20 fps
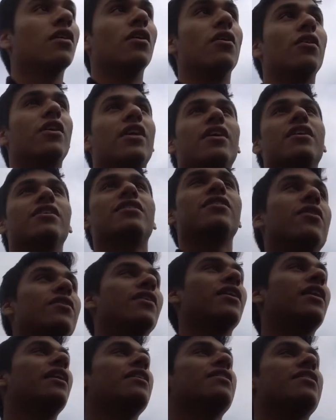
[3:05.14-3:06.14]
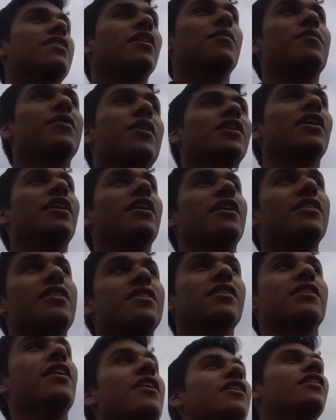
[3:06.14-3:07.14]
Okay, so I had to come to Lenox
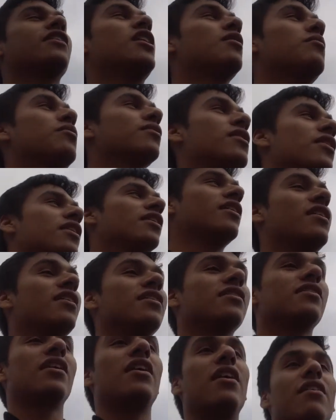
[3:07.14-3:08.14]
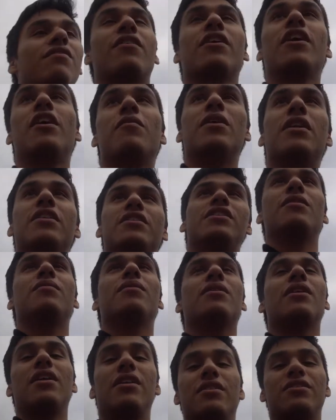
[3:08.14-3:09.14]
to get a couple things. I forgot my
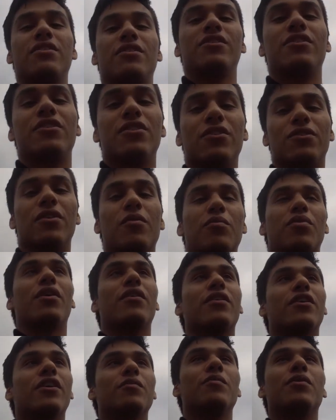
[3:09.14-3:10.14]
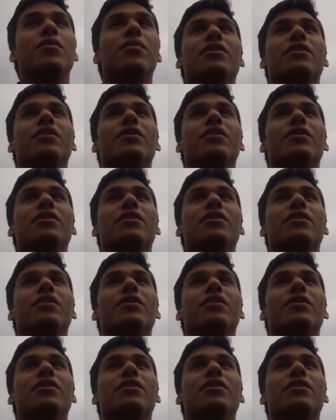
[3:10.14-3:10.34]
stabilizer, so I'm probably gonna be